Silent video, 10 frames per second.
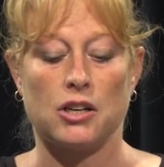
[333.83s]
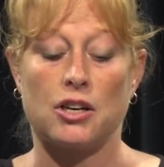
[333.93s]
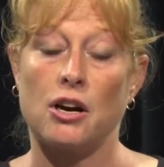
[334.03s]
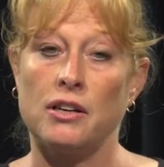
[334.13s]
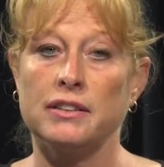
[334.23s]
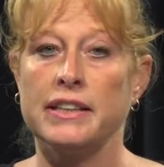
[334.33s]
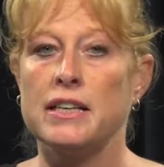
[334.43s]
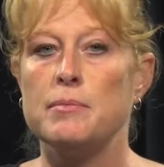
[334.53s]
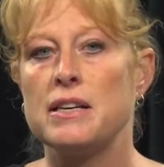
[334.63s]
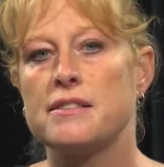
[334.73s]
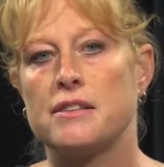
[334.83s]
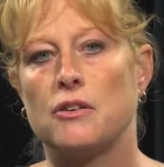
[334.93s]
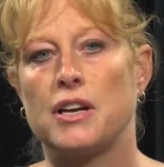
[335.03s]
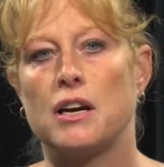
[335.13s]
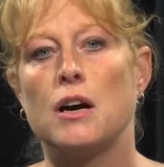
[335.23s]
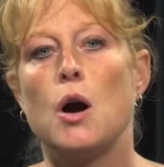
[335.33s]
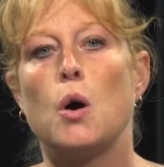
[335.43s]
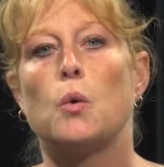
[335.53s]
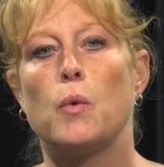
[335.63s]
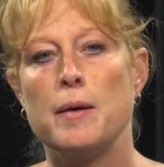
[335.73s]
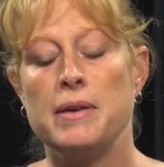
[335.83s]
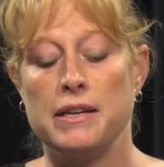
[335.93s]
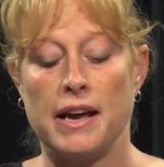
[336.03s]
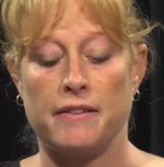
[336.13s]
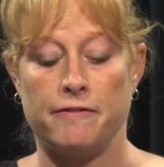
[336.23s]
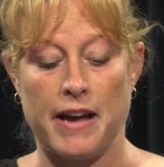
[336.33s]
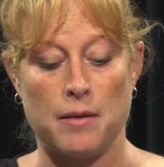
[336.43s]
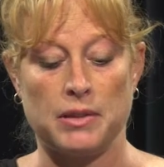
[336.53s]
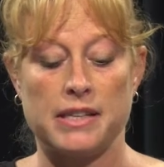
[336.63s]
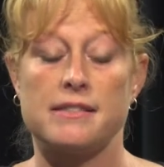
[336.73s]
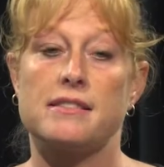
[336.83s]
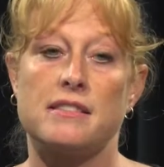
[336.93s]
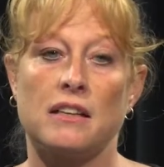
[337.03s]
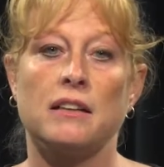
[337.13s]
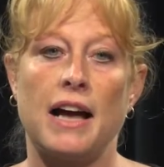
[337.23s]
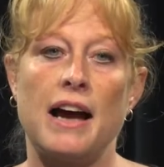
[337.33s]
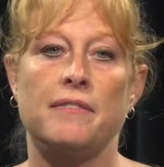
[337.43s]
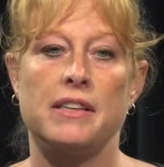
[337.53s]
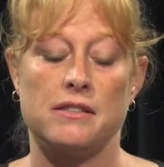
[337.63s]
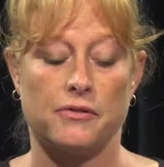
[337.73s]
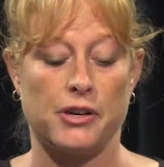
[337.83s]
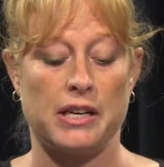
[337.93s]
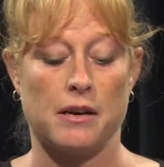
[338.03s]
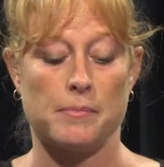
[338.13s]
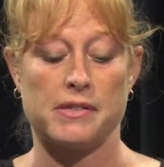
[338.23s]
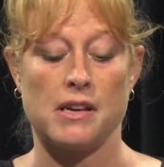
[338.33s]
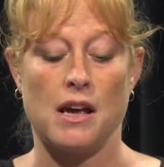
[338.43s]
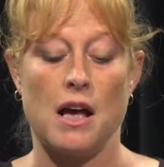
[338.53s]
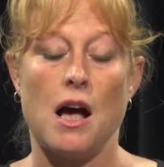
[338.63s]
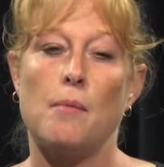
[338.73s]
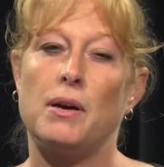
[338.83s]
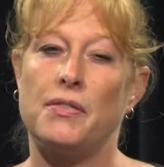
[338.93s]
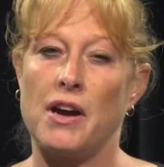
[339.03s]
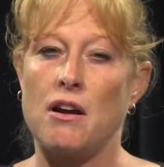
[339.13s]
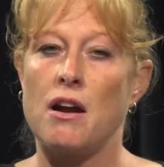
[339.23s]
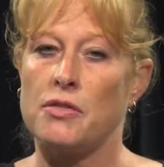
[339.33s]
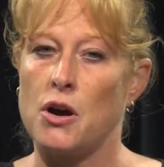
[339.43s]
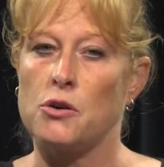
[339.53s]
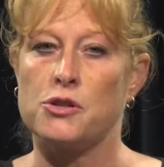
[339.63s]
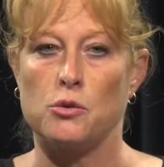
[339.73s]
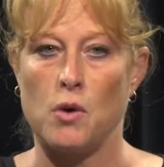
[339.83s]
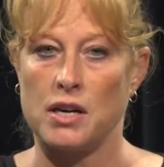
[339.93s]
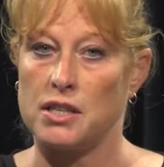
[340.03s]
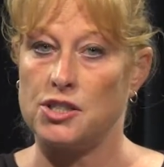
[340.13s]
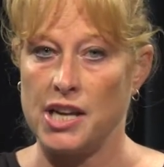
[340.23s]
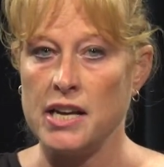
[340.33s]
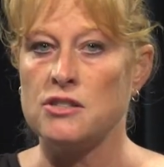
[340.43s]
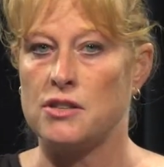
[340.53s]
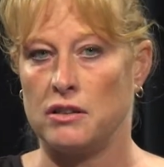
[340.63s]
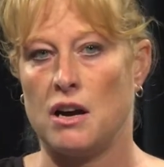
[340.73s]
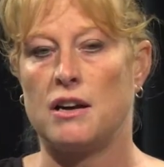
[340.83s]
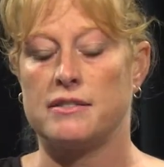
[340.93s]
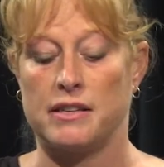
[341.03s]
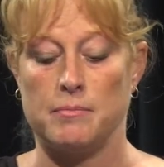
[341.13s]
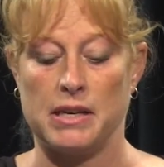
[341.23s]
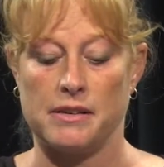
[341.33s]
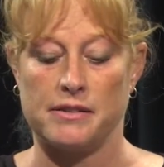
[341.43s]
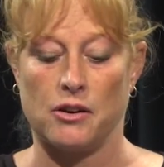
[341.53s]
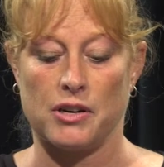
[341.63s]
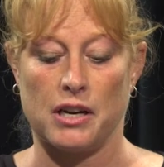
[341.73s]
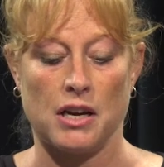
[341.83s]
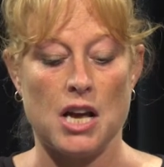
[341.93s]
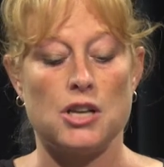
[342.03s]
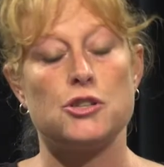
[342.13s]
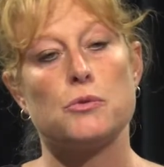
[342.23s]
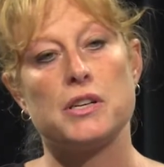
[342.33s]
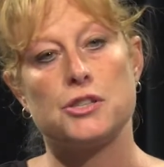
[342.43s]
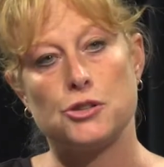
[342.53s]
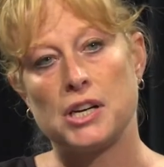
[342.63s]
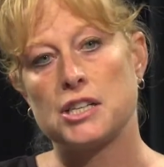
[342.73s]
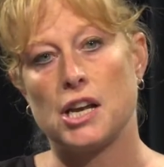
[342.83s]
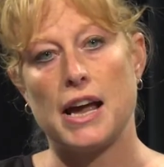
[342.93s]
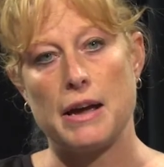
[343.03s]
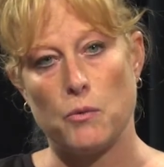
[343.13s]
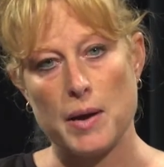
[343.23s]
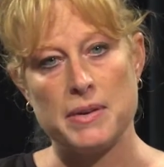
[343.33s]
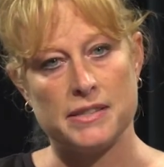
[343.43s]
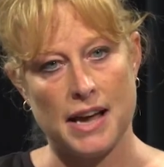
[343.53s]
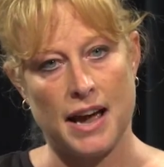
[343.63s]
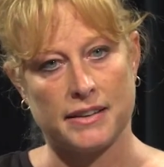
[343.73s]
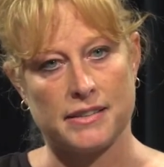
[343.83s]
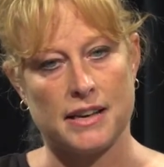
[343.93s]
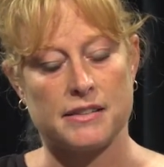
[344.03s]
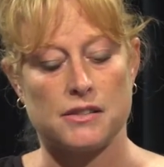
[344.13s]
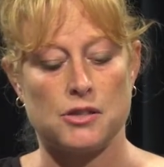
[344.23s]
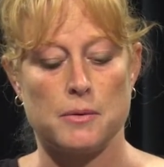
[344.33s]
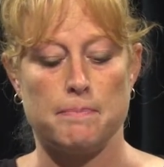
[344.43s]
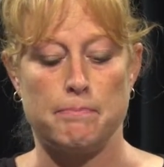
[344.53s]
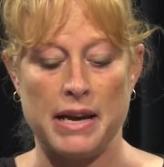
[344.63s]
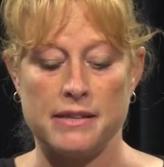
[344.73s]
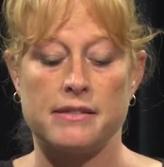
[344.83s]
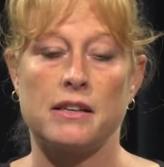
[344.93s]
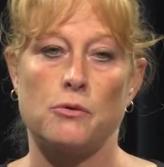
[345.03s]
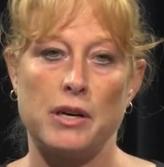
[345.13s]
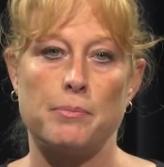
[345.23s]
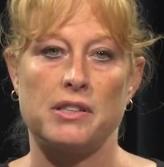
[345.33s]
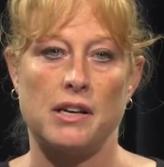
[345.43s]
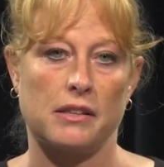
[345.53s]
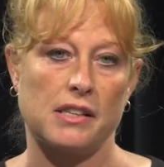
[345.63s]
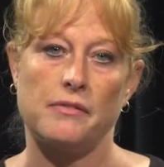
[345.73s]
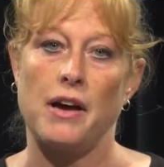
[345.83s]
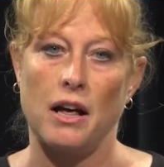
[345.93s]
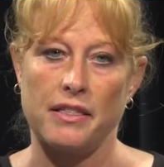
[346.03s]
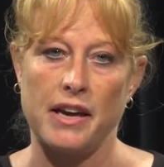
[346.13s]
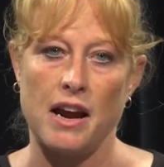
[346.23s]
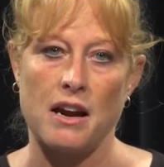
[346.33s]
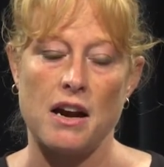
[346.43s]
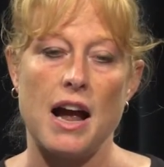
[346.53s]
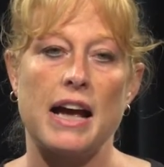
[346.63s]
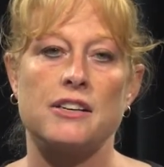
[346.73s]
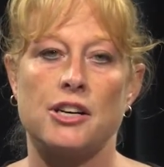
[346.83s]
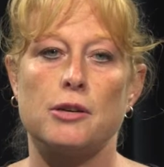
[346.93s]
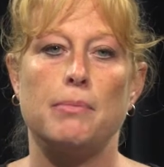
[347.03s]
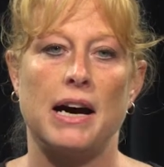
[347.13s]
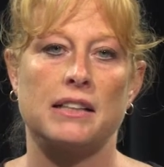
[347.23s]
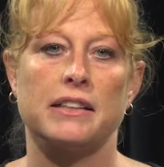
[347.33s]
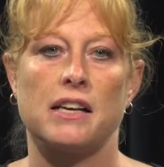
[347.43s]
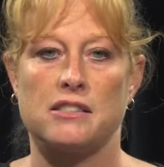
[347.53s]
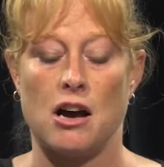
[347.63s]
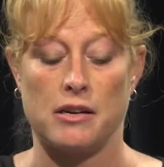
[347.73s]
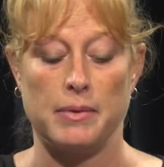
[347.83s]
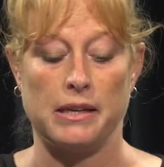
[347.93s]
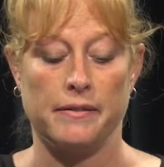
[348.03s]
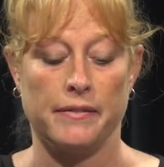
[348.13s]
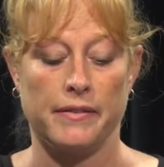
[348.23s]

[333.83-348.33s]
Currently in Minnesota, women and families still have these freedoms, but there are those who want to change the laws in Minnesota to restrict women's access to basic reproductive health care and her bodily autonomy.